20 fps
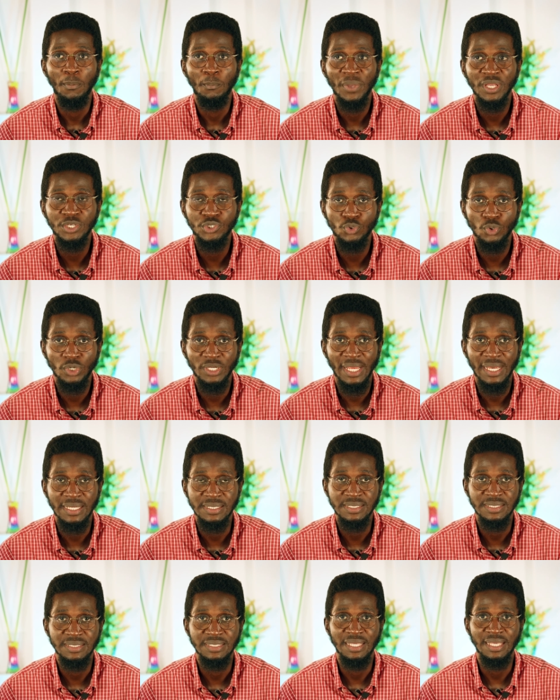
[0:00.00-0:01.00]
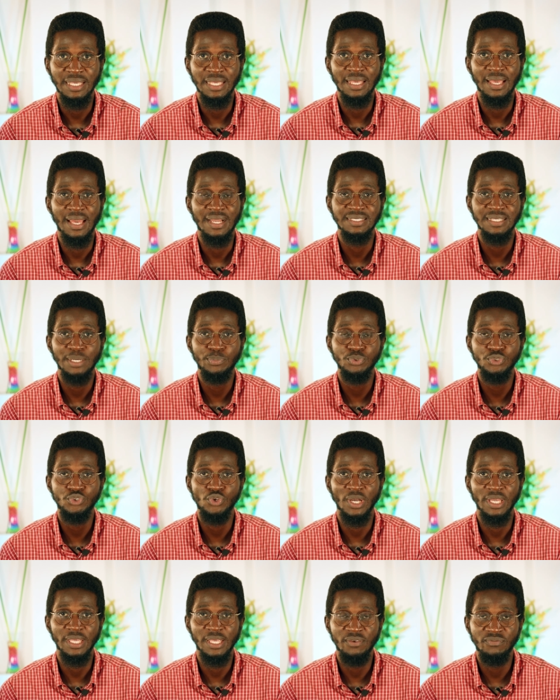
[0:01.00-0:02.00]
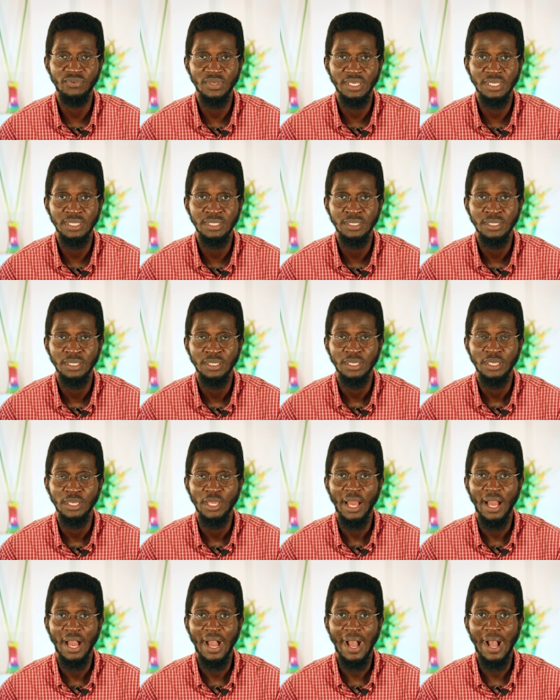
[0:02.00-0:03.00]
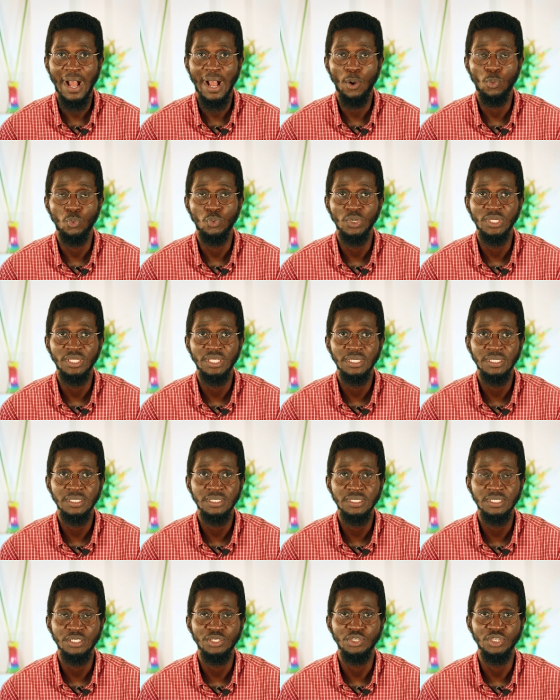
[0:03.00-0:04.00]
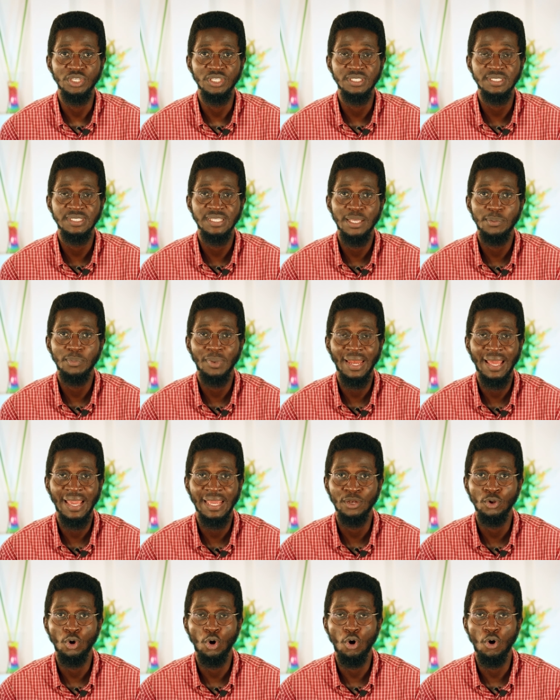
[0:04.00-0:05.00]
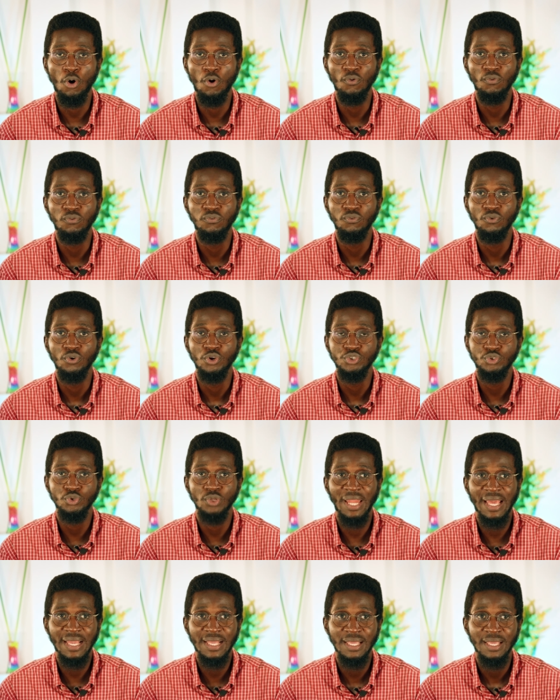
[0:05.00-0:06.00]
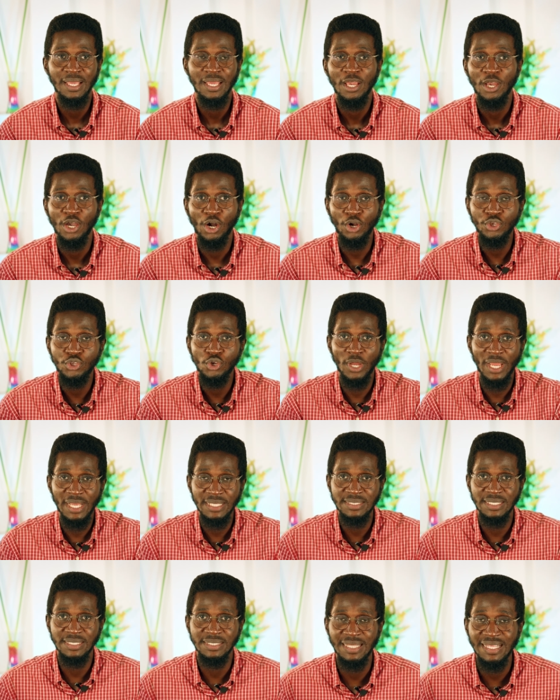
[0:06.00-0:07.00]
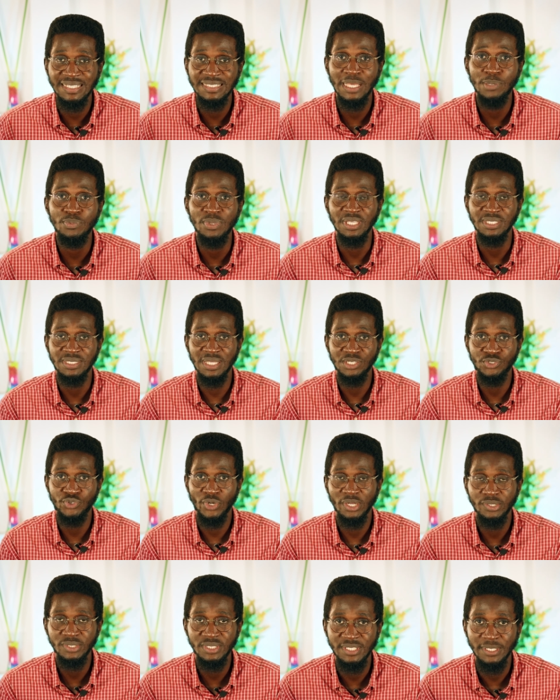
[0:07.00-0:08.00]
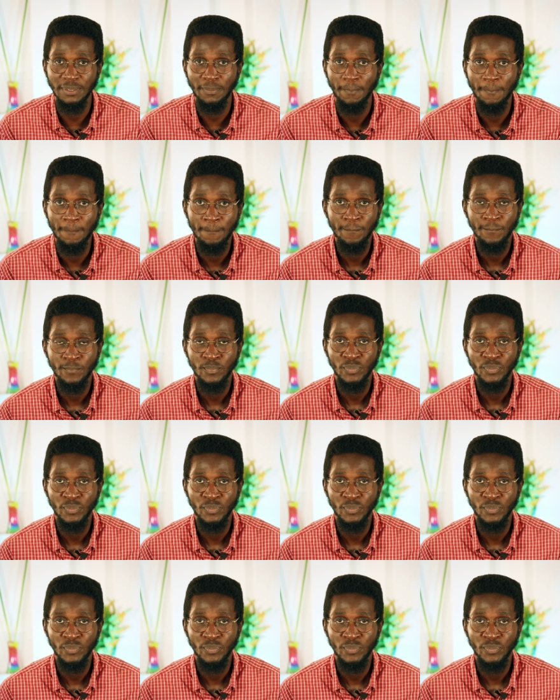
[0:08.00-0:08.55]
make sure that the examples you are giving are within the same line of, so like all your essays, let there be a central theme.